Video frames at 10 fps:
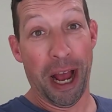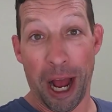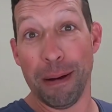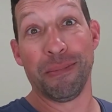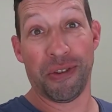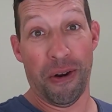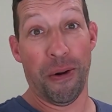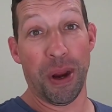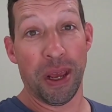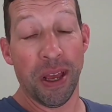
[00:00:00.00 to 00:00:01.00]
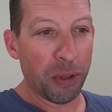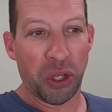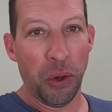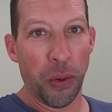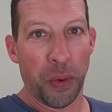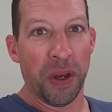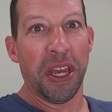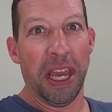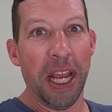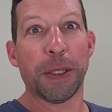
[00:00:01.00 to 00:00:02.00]
I'm sorry. Number two,
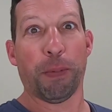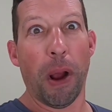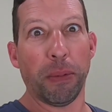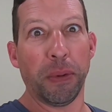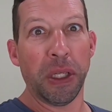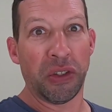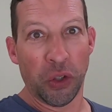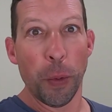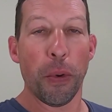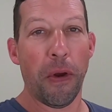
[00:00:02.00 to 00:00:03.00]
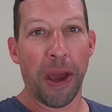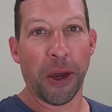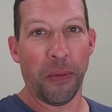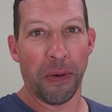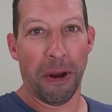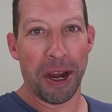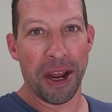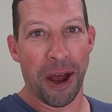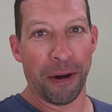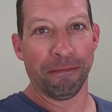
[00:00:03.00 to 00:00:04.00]
it's probably super echoey right
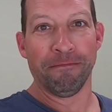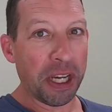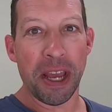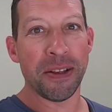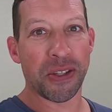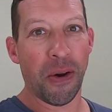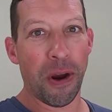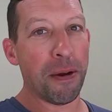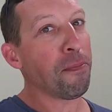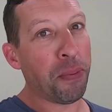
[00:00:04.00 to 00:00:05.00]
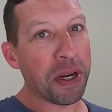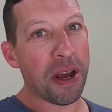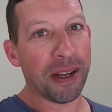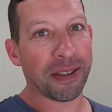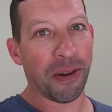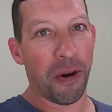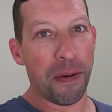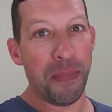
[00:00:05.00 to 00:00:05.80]
now. Again, sorry, but not sorry,